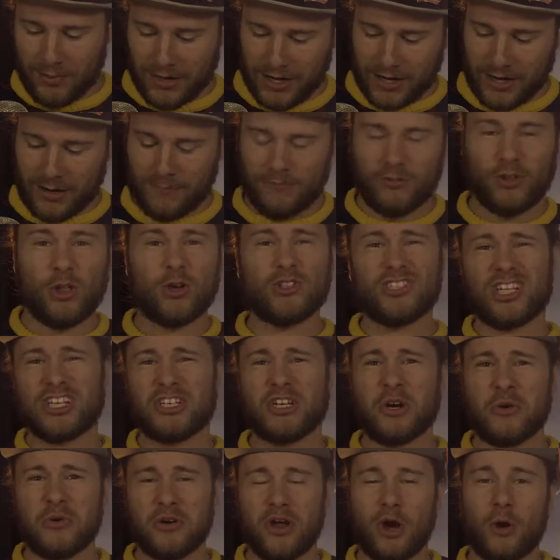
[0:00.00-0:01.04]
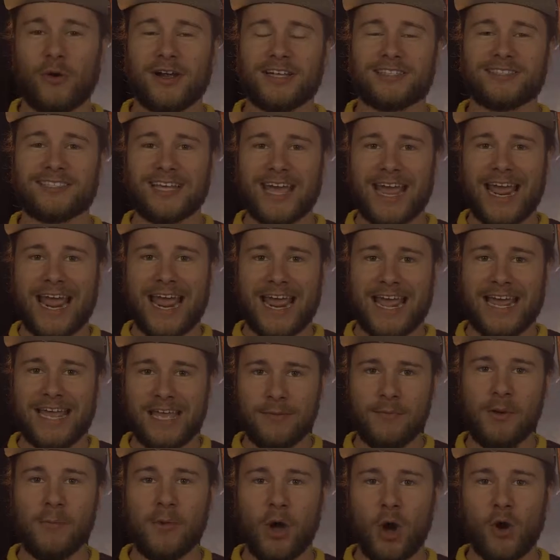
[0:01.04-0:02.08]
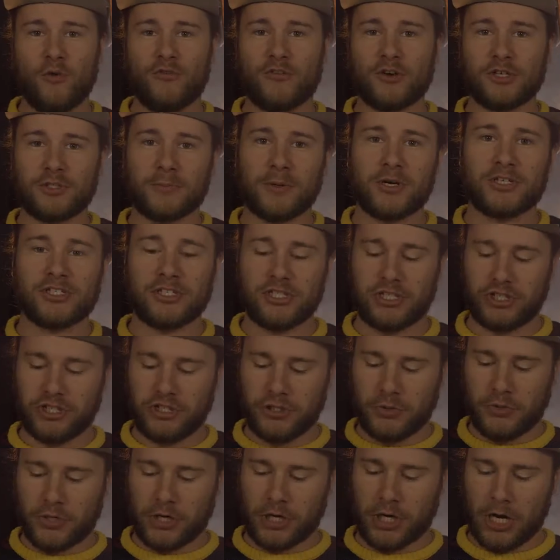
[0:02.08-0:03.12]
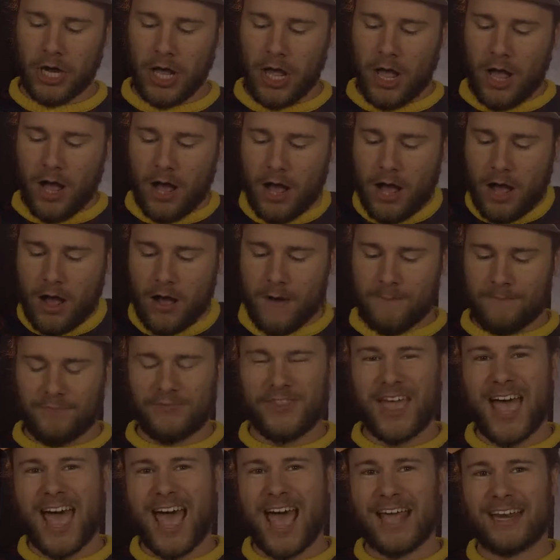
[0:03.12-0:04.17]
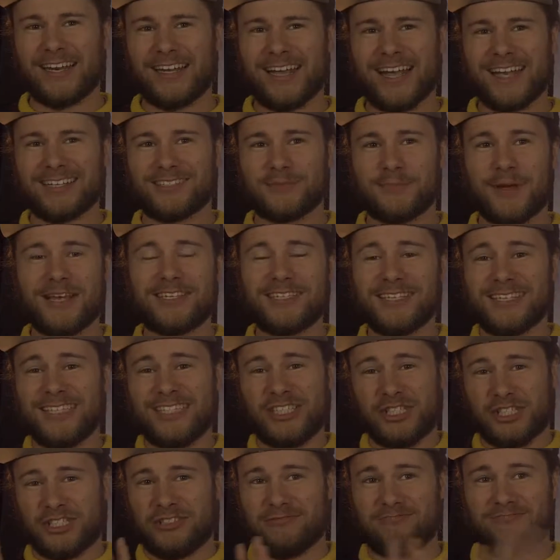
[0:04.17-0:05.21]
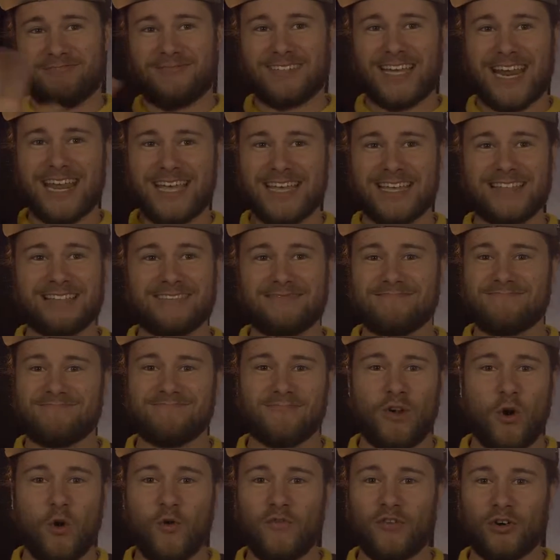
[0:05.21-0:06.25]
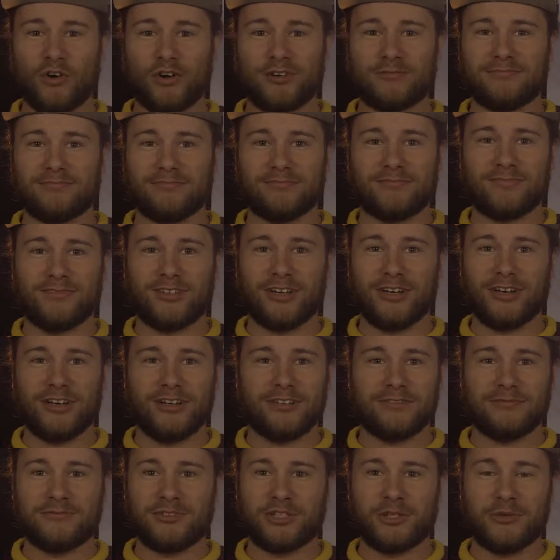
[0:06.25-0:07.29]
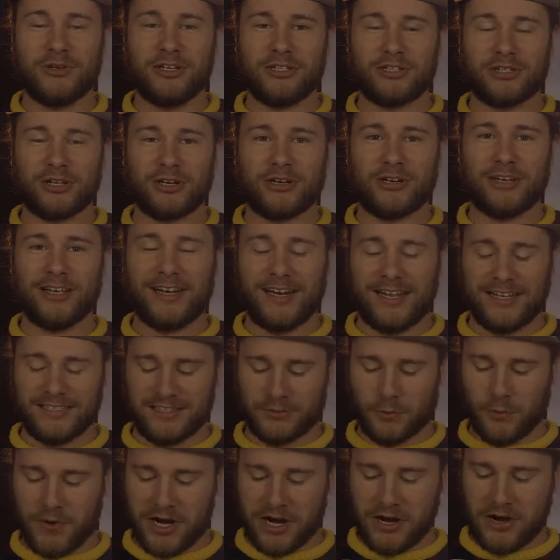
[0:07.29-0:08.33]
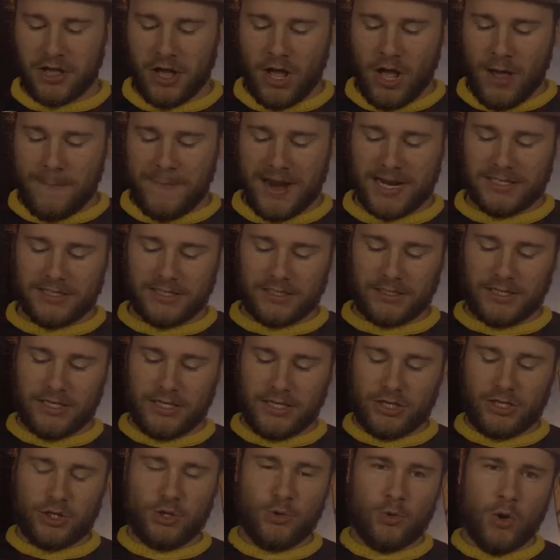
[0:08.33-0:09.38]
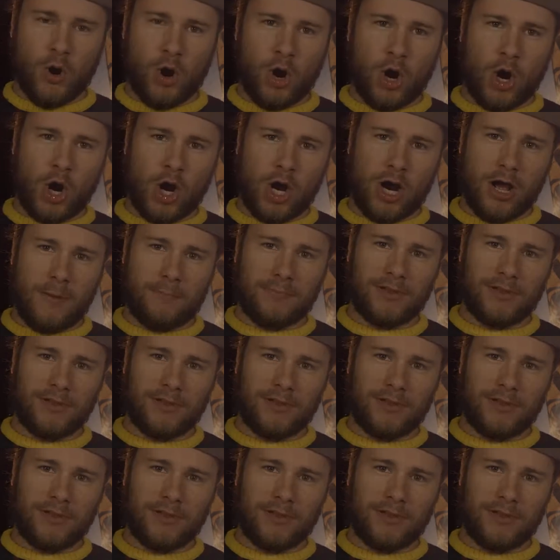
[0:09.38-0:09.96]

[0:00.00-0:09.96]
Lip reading: But for those that don't know, it's a MMO first-person shooter that has basically just taken over the shooting genre, and it's weird. Basically, you are